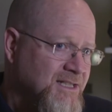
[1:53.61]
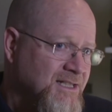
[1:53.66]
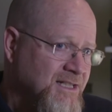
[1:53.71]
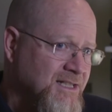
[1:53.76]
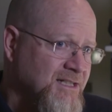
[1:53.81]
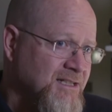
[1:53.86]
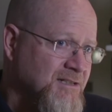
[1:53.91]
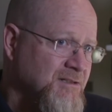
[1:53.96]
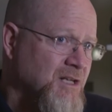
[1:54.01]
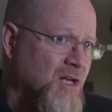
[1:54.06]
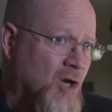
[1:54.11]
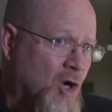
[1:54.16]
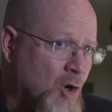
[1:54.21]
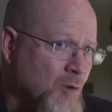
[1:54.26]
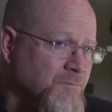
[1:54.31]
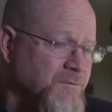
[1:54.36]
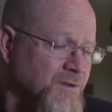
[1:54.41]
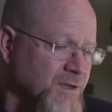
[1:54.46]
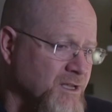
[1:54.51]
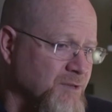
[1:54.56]
and
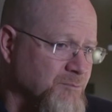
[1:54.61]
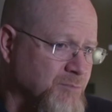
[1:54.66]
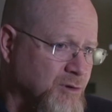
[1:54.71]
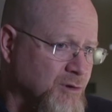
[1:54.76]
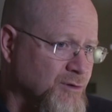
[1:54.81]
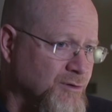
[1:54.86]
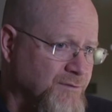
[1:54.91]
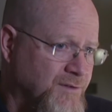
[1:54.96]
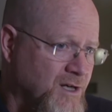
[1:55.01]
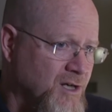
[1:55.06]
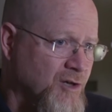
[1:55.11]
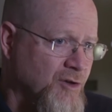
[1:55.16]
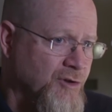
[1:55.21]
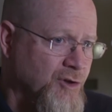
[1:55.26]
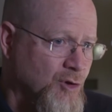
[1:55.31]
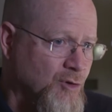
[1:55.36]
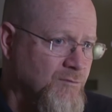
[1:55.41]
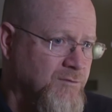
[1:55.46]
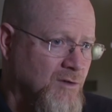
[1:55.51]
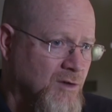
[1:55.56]
hopefully improve health
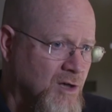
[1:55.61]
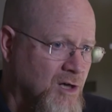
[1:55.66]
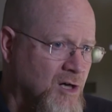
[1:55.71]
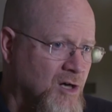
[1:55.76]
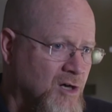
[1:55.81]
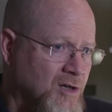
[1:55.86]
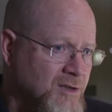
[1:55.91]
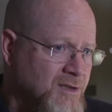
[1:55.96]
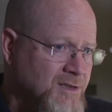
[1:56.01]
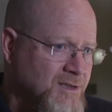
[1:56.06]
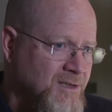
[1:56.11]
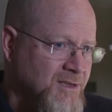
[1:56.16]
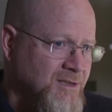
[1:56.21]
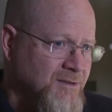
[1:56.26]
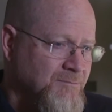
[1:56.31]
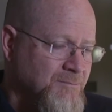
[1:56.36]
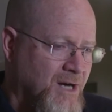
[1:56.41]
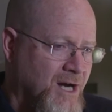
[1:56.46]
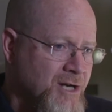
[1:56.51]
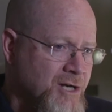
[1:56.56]
overall
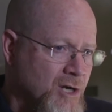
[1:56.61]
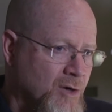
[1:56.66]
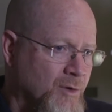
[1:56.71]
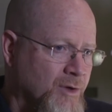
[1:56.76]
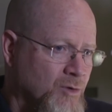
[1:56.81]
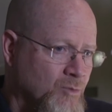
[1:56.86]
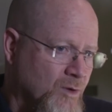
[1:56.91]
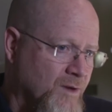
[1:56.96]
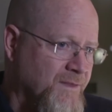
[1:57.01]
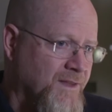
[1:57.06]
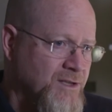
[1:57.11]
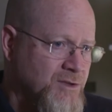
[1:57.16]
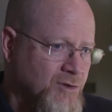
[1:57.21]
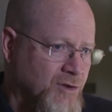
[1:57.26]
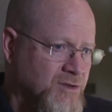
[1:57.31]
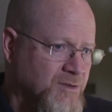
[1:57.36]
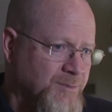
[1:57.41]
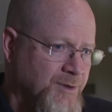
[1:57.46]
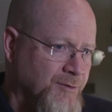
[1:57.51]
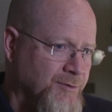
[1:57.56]
by knowing when they
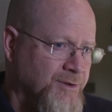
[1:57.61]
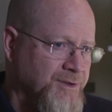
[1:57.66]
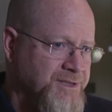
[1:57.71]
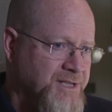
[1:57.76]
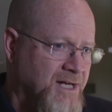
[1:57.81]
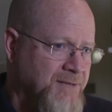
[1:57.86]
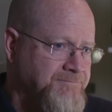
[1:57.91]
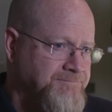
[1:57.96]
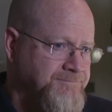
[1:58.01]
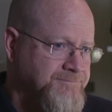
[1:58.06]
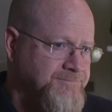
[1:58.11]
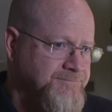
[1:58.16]
took them in real time.